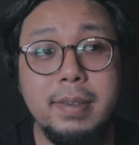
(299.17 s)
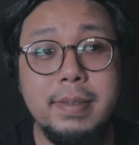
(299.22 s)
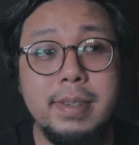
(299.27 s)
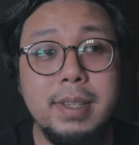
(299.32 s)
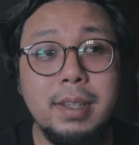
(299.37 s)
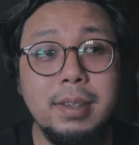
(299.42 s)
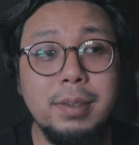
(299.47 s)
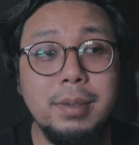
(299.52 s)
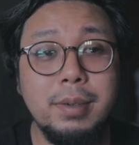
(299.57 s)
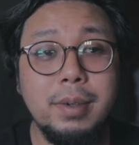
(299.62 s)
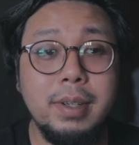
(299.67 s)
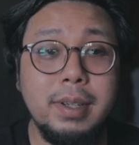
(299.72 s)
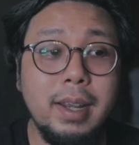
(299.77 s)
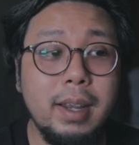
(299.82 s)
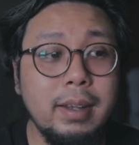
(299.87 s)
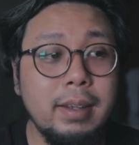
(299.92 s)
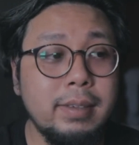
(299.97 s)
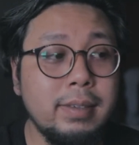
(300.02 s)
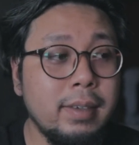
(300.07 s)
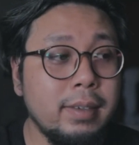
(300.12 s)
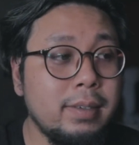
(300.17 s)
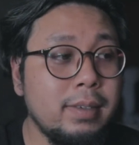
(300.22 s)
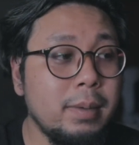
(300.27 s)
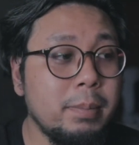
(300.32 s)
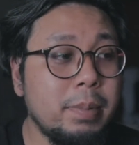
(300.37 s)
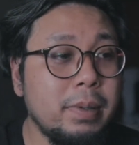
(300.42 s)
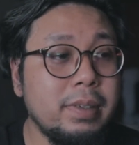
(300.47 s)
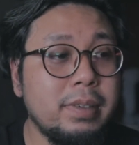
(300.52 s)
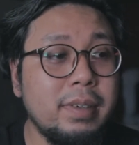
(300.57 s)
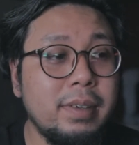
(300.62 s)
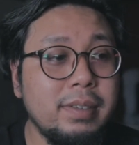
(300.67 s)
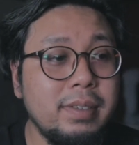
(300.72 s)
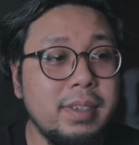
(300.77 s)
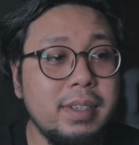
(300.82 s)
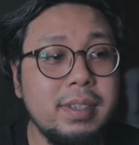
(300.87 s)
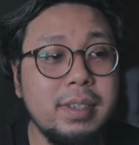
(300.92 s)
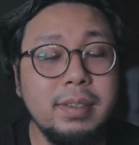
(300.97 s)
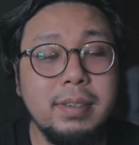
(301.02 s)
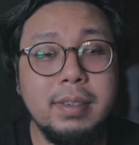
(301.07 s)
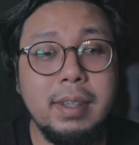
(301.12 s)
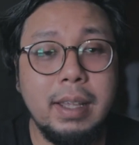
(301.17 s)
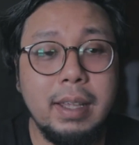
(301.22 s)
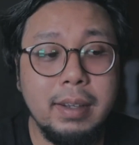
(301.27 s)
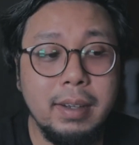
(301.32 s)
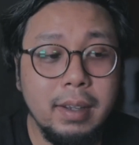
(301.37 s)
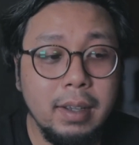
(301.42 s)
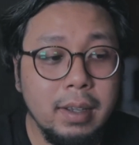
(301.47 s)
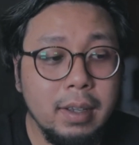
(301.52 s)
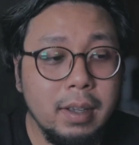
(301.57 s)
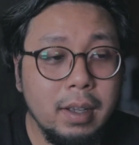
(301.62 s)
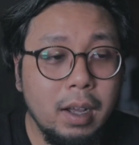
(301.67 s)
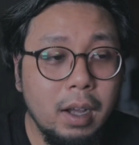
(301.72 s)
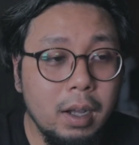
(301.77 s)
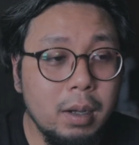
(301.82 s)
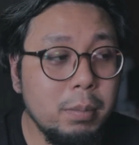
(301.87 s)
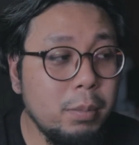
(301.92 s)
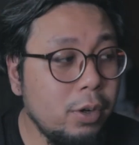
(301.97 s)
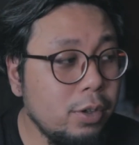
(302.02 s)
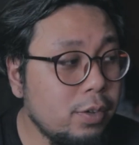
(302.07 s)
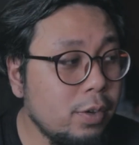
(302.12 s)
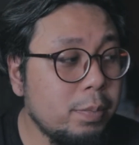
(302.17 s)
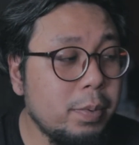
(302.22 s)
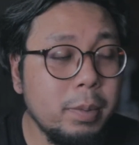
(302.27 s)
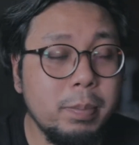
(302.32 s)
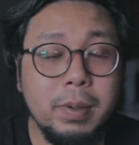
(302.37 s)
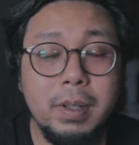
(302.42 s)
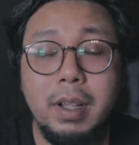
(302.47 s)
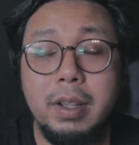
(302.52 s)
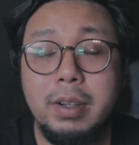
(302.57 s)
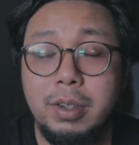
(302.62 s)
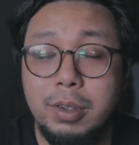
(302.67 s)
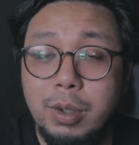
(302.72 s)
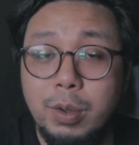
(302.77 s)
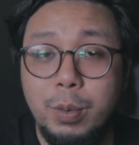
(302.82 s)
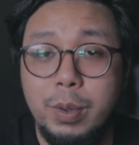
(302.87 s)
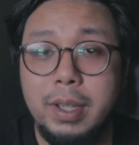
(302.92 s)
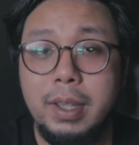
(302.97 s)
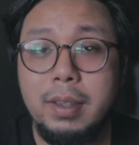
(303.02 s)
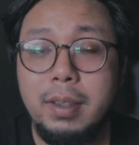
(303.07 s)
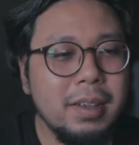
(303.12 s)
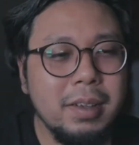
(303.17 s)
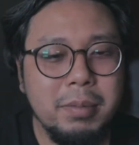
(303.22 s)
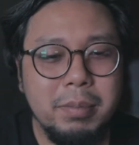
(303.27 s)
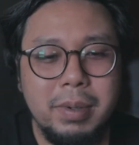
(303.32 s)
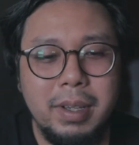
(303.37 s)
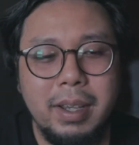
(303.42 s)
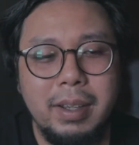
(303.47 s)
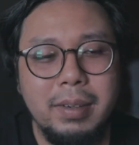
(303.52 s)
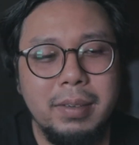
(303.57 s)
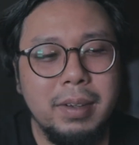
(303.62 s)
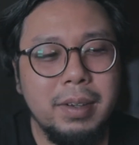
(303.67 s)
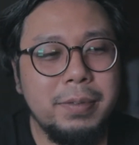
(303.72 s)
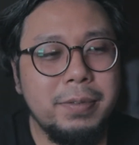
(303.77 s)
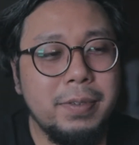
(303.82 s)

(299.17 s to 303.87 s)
macam tu. That is a simple transitions that most of people are doing, but I don't know if